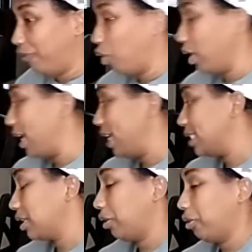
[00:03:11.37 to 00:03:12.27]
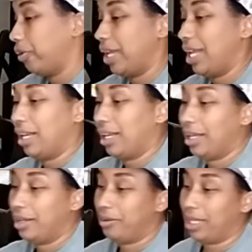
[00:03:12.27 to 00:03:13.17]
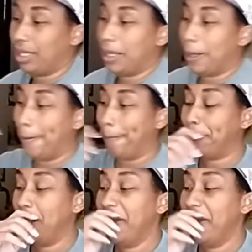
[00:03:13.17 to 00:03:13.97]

For His glory. Hello, hello.